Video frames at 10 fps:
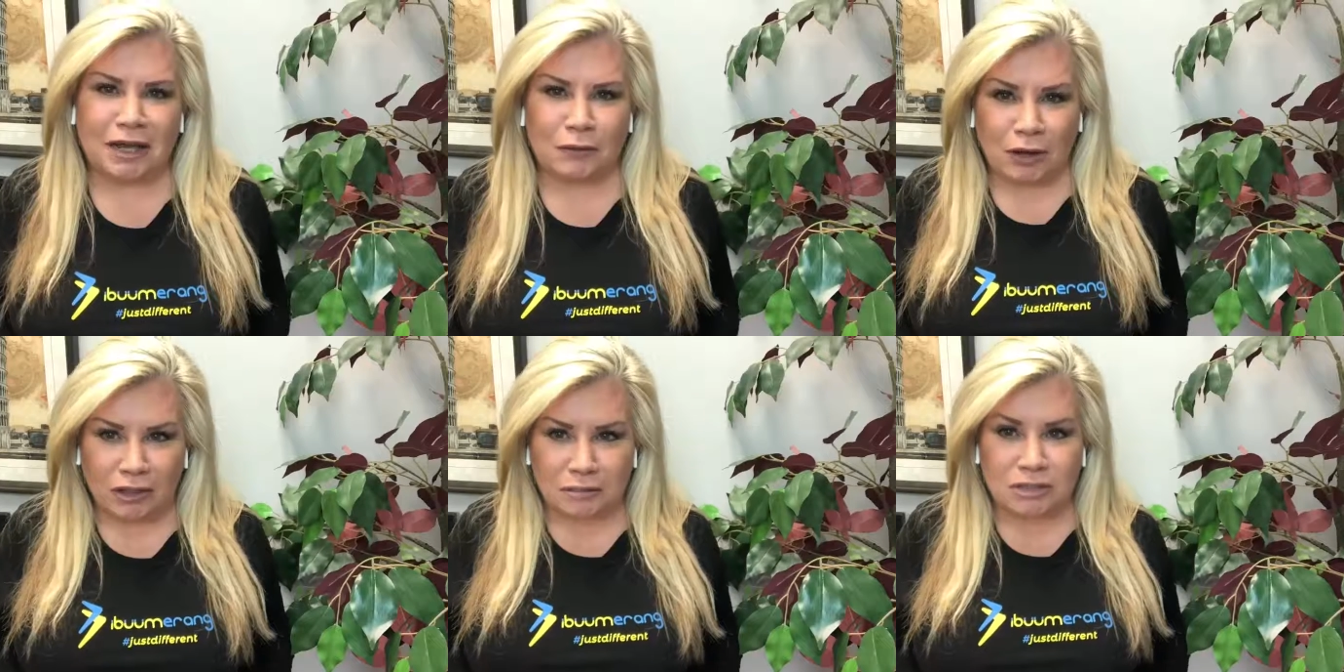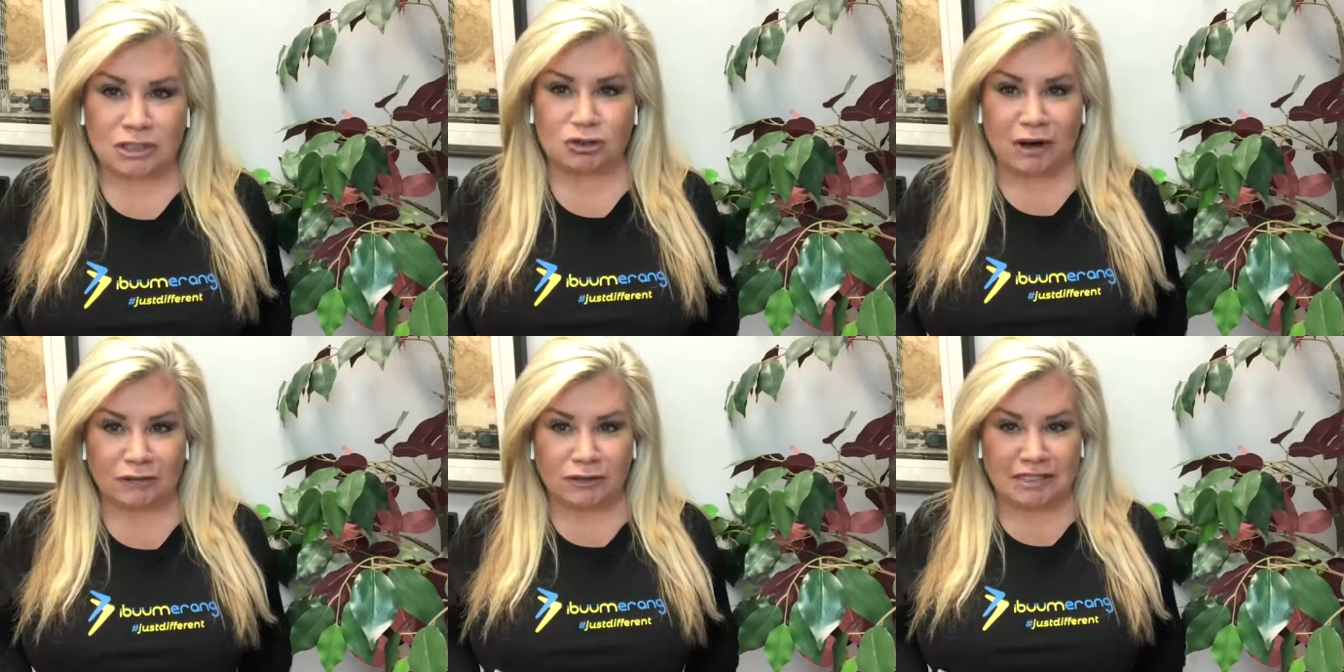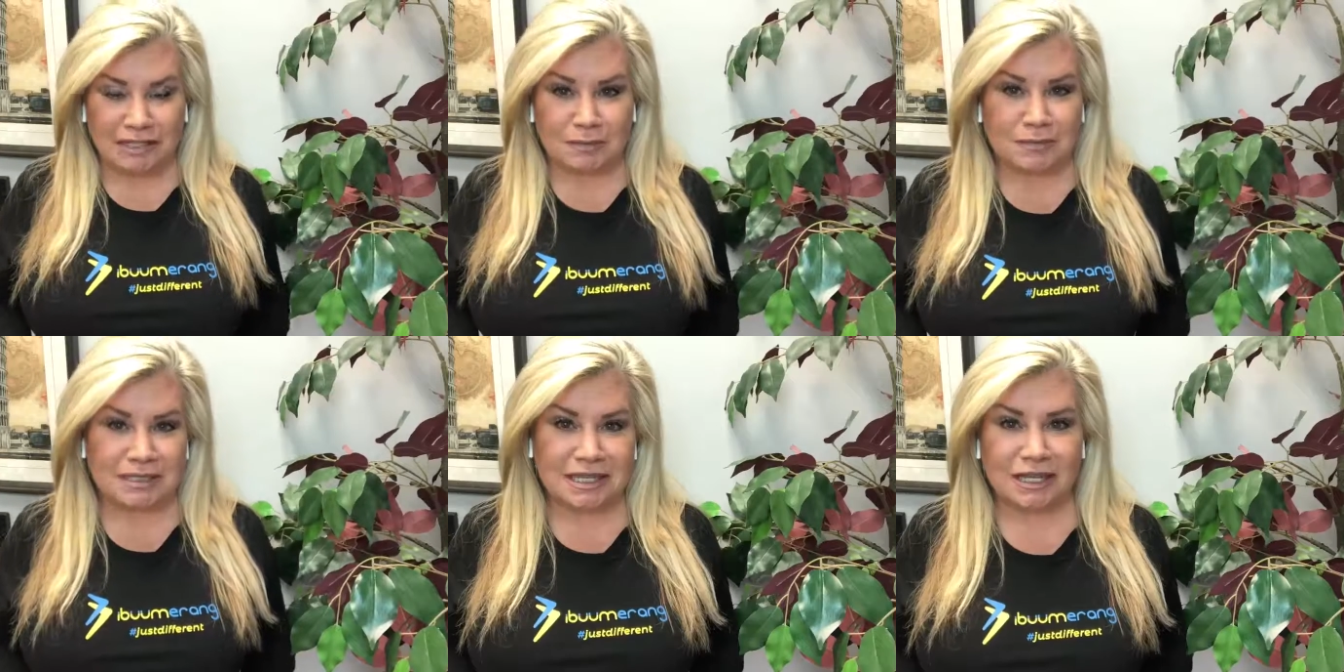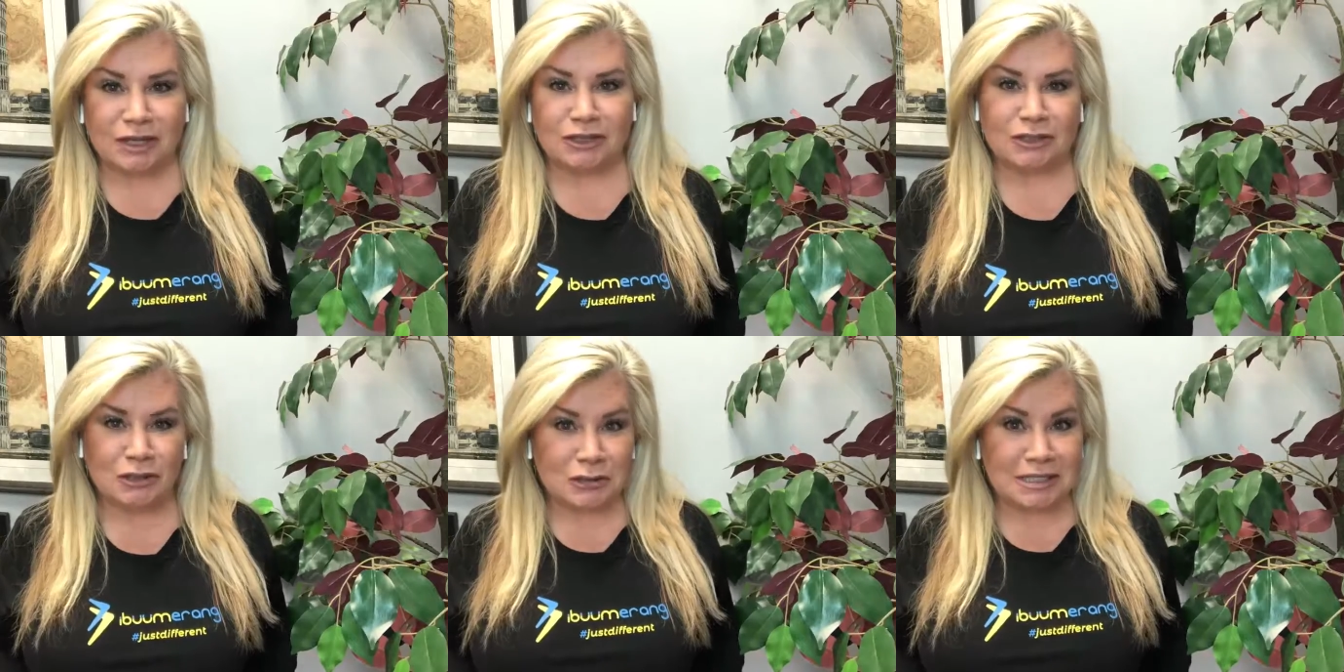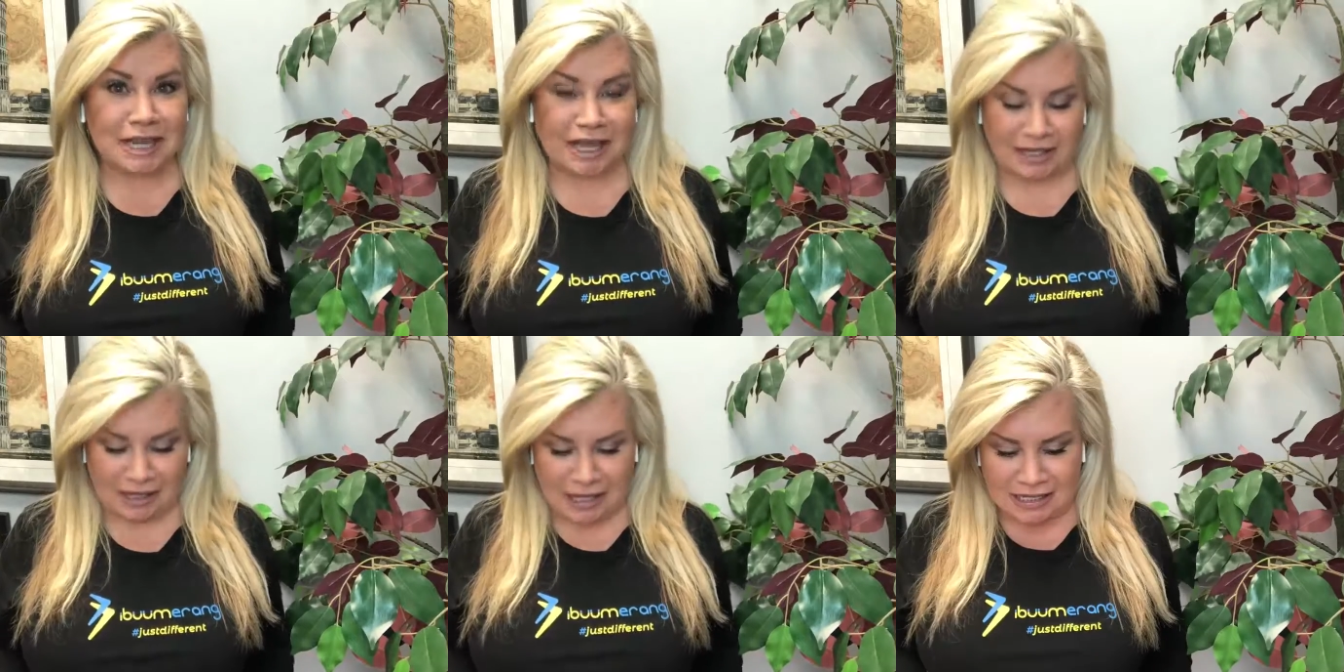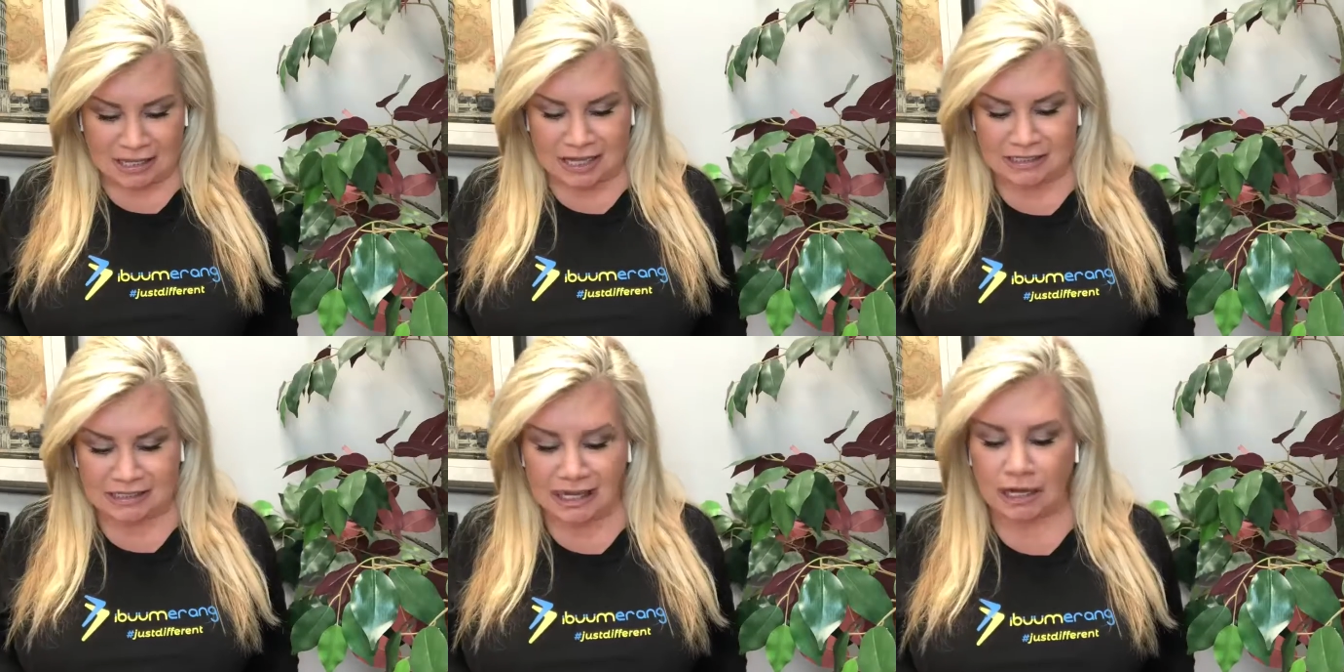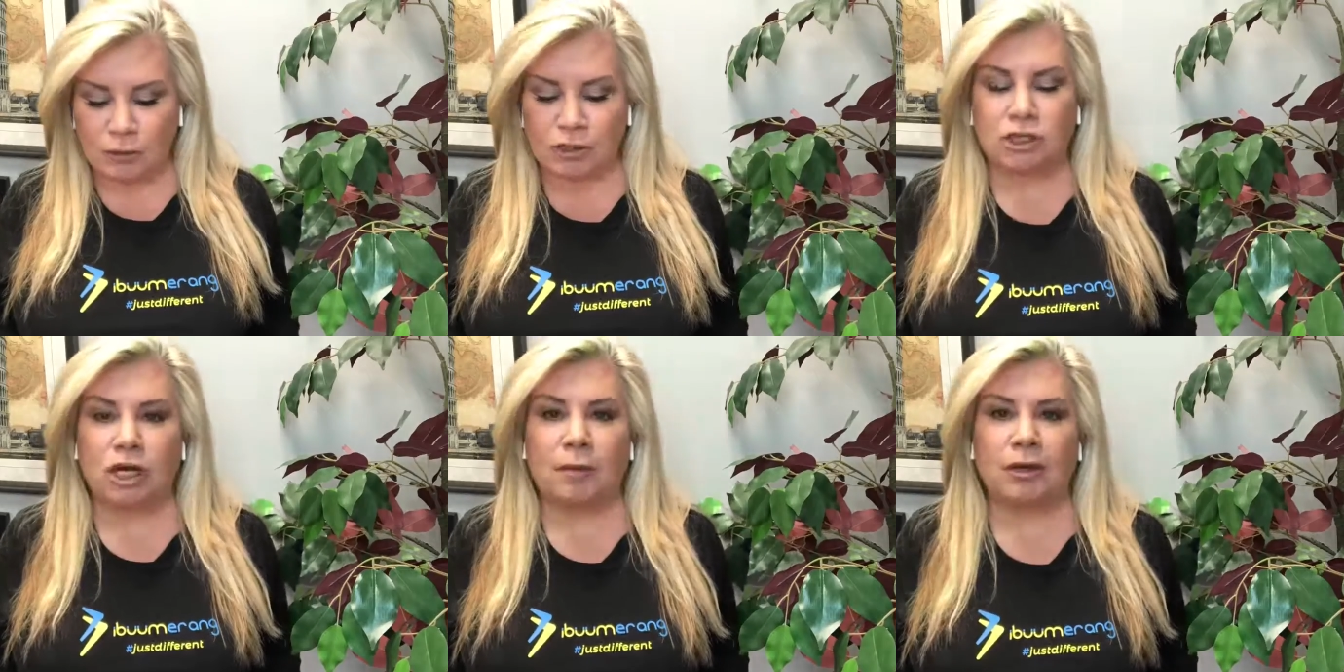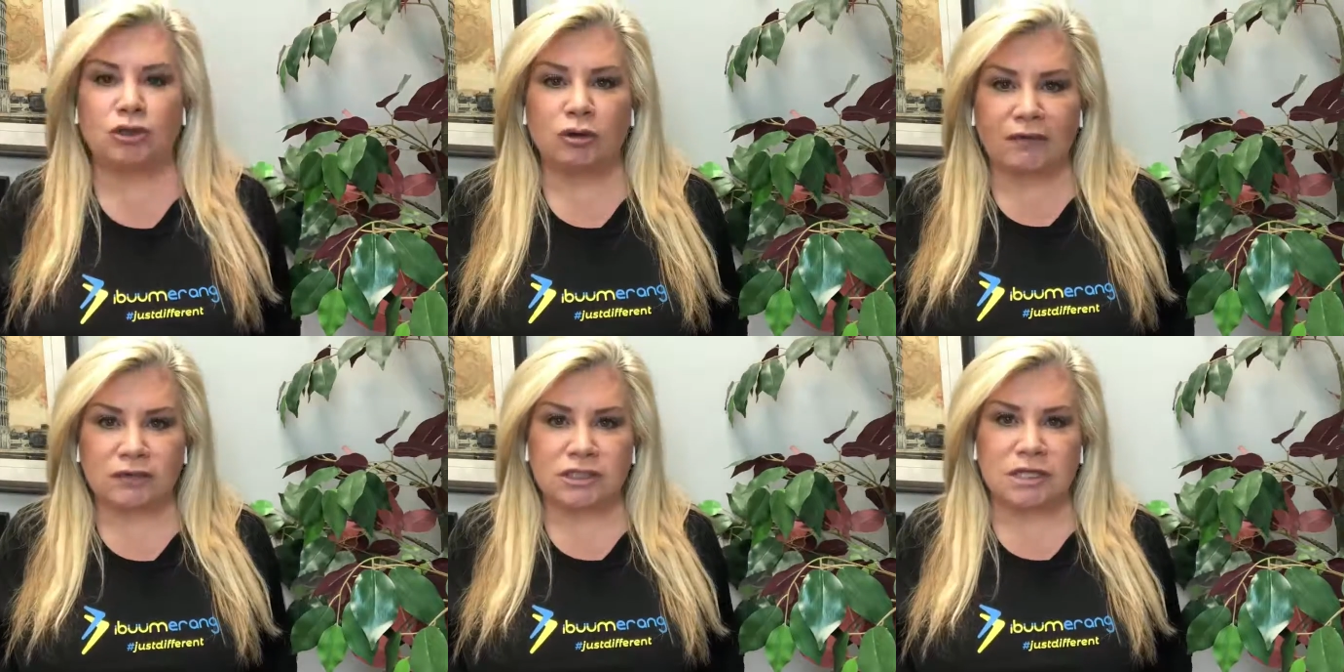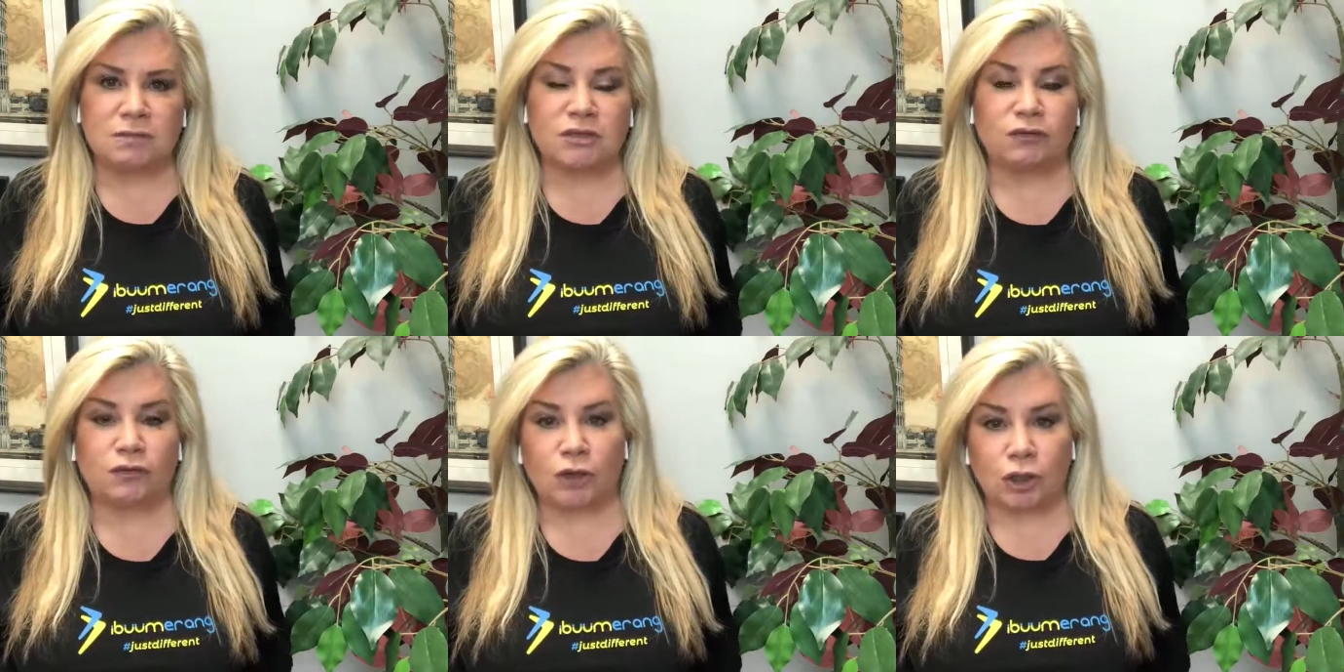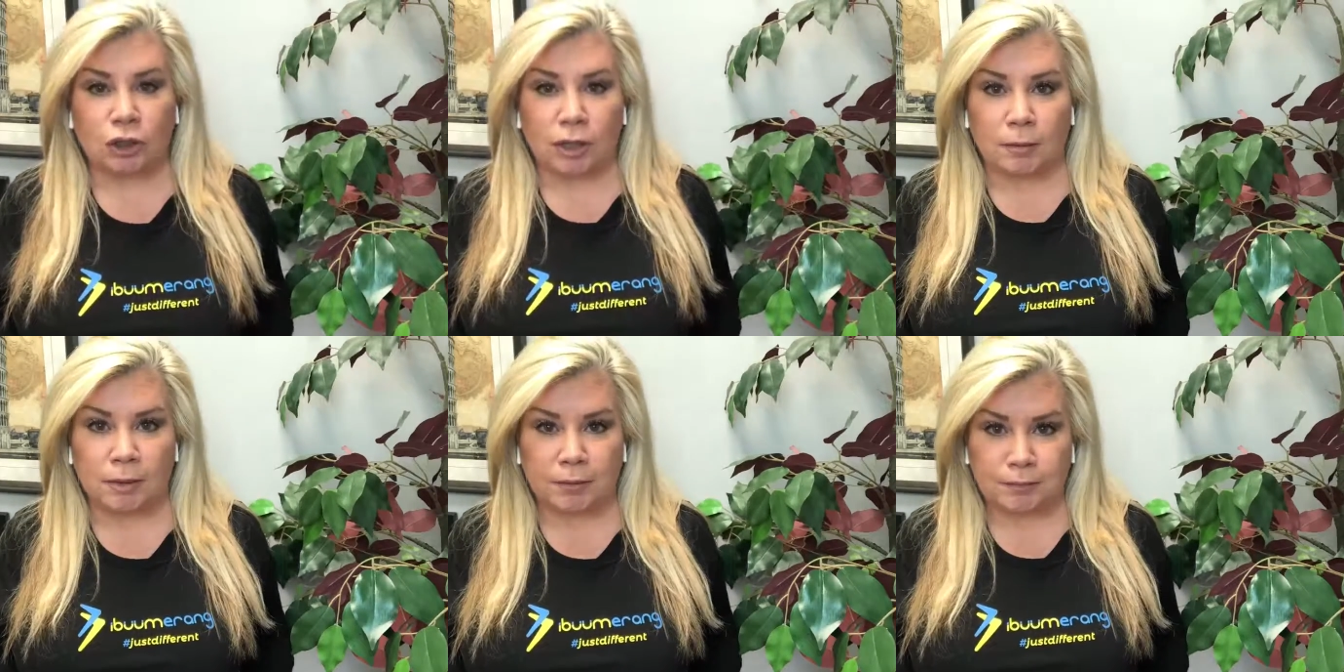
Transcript: and welcome to Travel Tips Tuesday. Today I want to talk about travel tips for Europe.